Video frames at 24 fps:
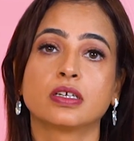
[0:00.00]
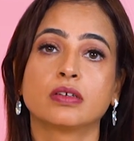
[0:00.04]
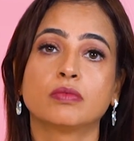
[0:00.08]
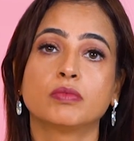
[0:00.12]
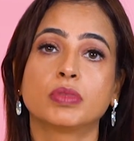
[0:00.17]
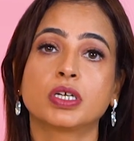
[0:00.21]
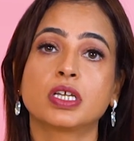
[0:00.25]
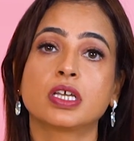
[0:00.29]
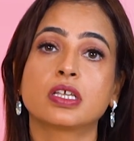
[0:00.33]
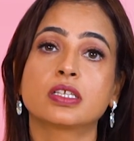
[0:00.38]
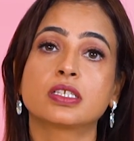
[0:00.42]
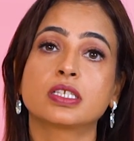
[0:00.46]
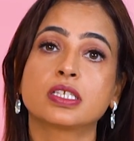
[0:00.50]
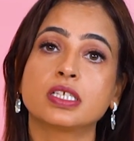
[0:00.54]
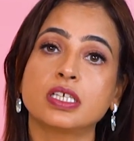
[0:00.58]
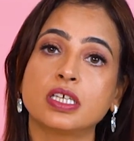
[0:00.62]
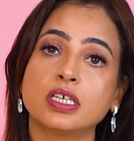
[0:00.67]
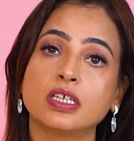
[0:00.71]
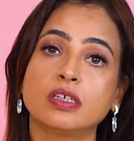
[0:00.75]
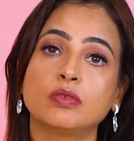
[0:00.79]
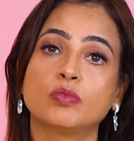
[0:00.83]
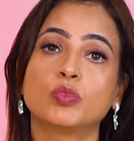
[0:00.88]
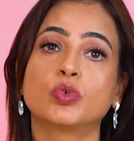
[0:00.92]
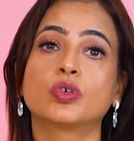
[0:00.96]
but are
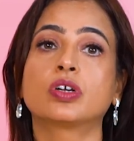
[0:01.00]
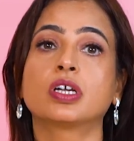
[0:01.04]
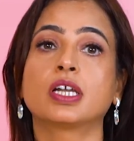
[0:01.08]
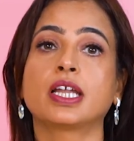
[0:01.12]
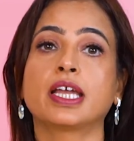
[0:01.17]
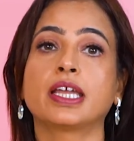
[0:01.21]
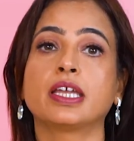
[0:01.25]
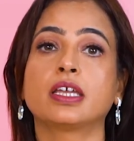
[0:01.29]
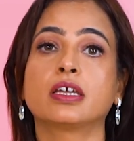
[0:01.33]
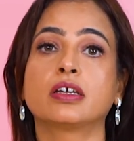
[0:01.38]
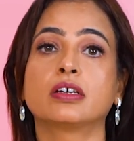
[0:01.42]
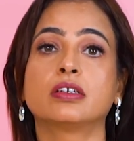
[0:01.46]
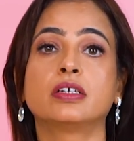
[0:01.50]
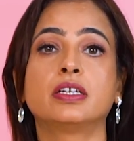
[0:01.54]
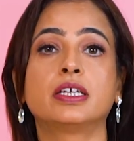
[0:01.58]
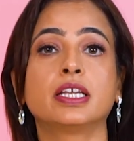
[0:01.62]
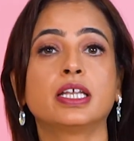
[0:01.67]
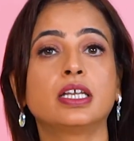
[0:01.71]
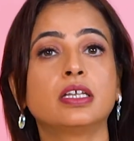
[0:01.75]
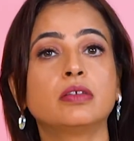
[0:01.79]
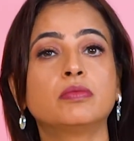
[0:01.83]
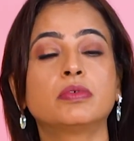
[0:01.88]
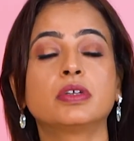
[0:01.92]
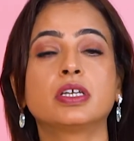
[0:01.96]
seen more like a
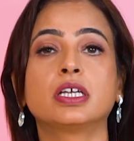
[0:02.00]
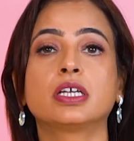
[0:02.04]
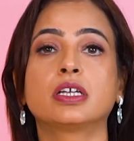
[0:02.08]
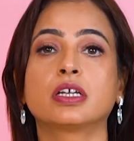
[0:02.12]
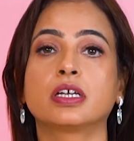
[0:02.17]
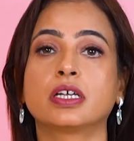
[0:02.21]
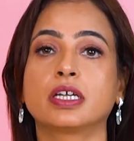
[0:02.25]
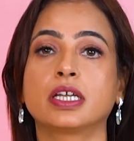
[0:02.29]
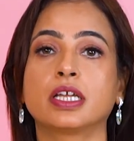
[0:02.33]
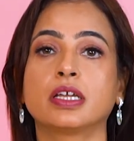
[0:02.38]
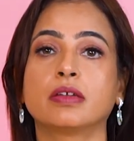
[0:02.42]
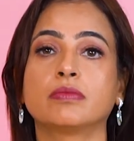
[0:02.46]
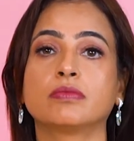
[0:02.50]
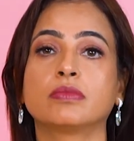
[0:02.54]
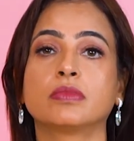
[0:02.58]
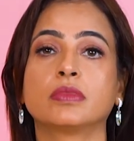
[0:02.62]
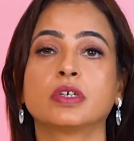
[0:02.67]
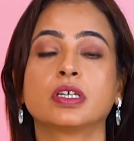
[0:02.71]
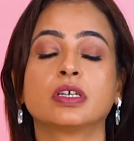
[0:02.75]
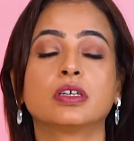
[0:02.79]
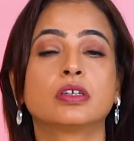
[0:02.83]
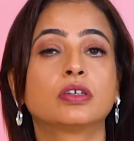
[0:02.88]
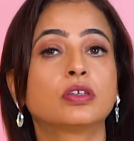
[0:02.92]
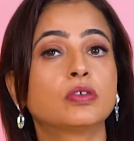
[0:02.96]
deliberate
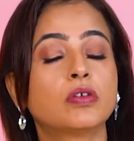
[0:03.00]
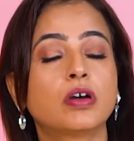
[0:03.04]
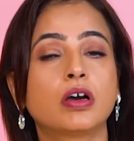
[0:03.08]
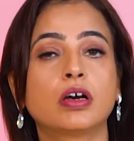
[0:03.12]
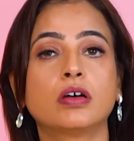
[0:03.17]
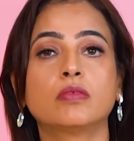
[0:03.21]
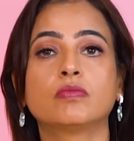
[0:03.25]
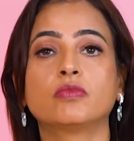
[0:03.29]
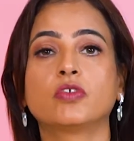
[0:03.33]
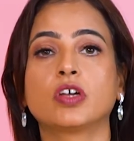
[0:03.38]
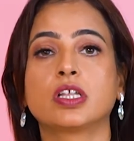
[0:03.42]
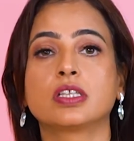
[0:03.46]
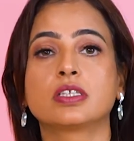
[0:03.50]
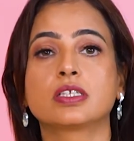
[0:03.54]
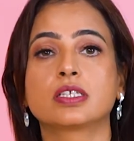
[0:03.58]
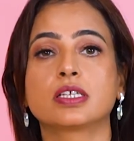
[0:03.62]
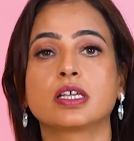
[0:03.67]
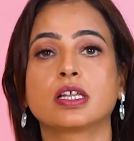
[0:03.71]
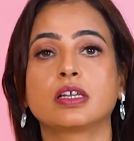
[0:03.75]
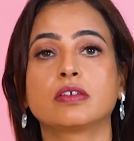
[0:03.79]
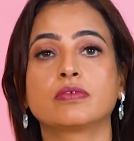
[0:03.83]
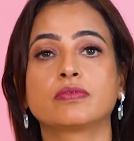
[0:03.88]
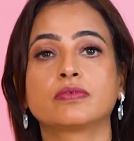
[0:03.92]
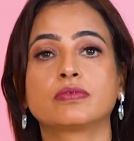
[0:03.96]
attempt to harm
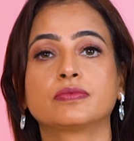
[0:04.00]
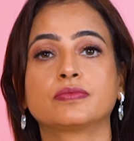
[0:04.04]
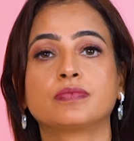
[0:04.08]
oneself.